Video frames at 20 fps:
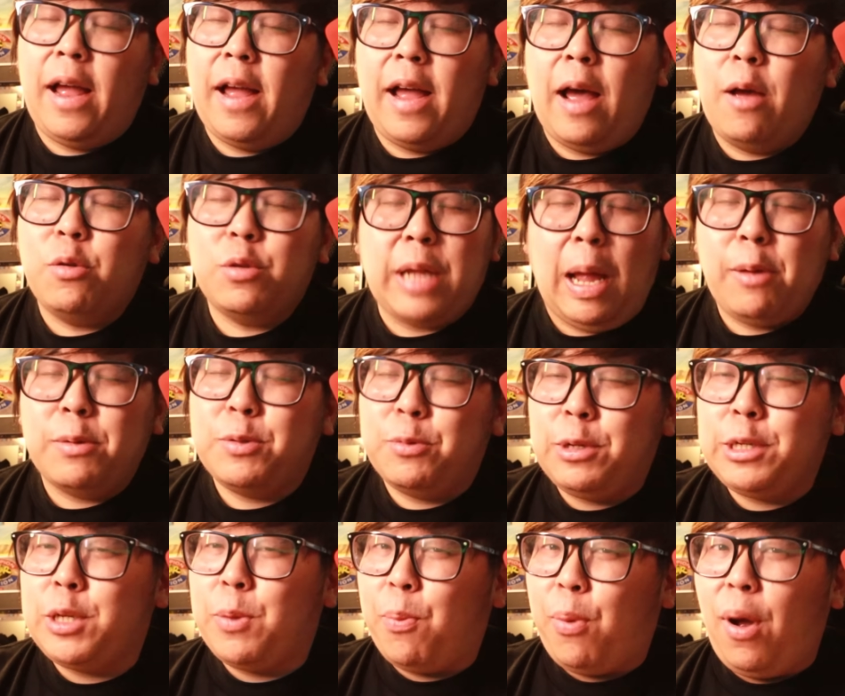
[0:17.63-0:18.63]
I was, I was
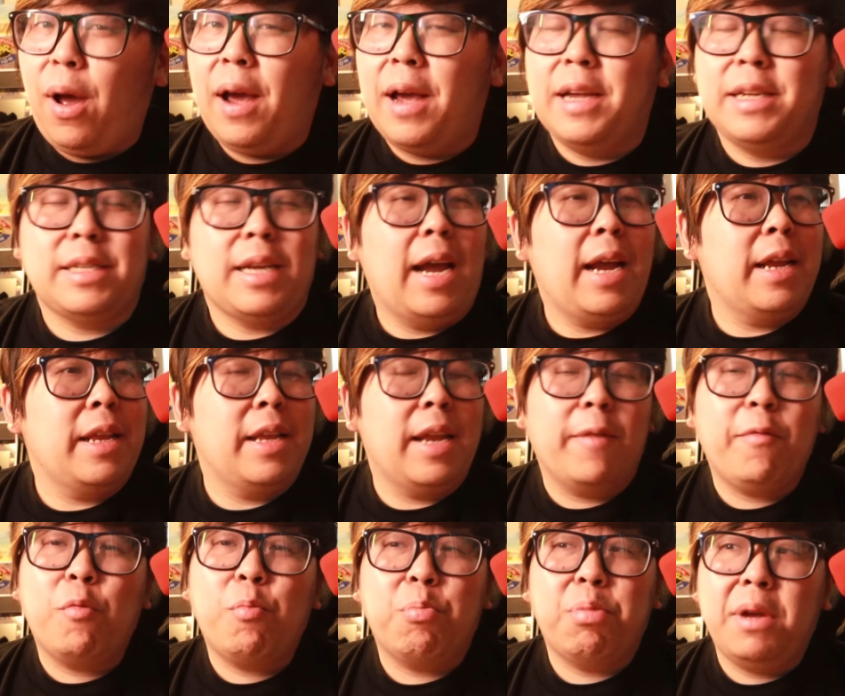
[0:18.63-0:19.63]
really surprised. I had
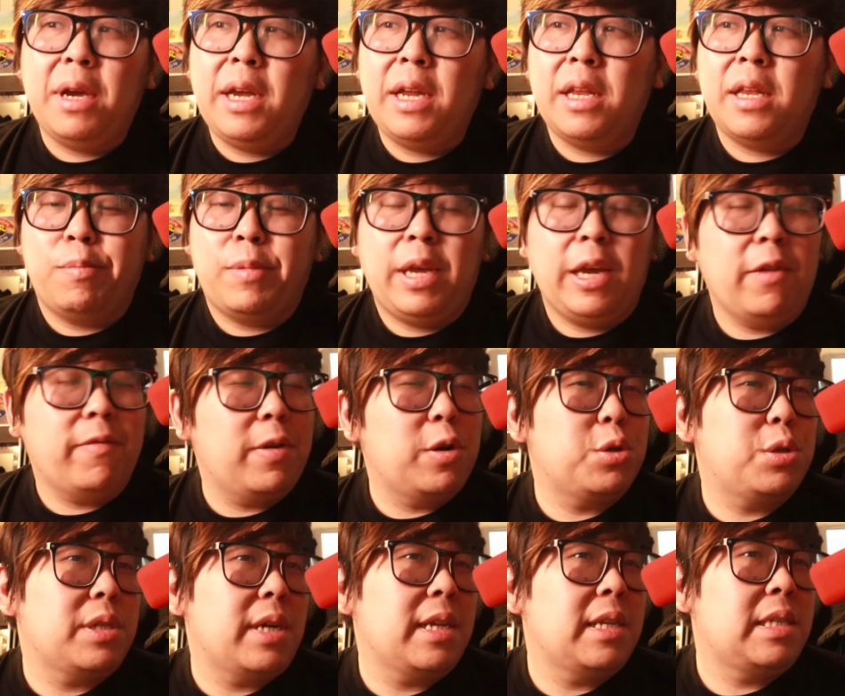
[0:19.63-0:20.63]
never played King of
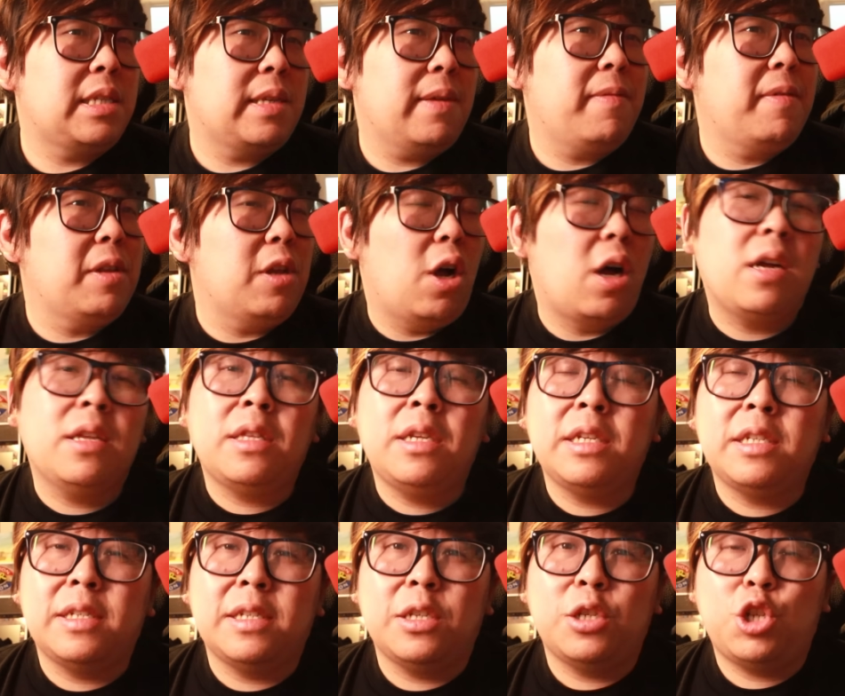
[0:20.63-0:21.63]
Fighters 97 on
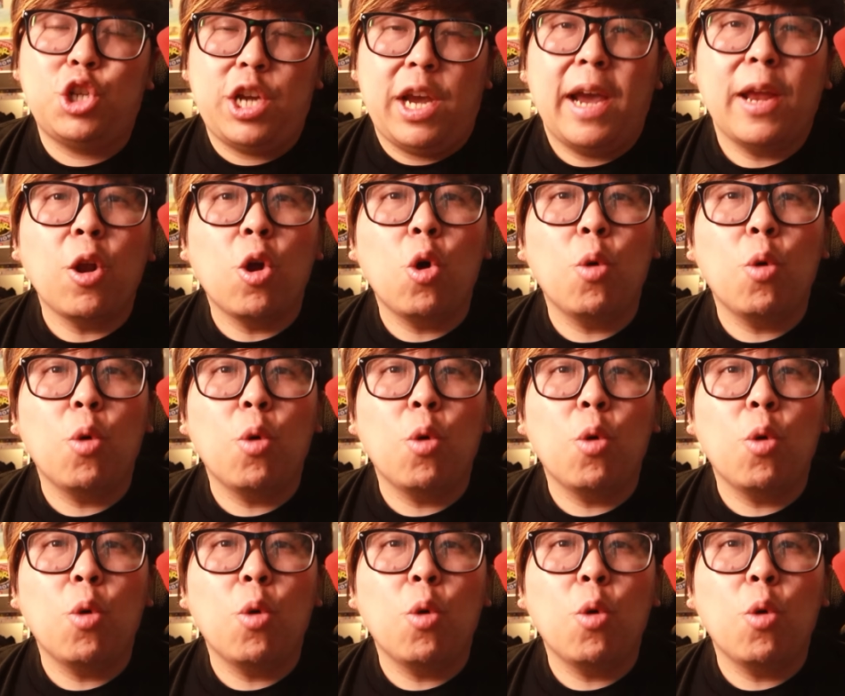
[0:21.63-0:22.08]
this channel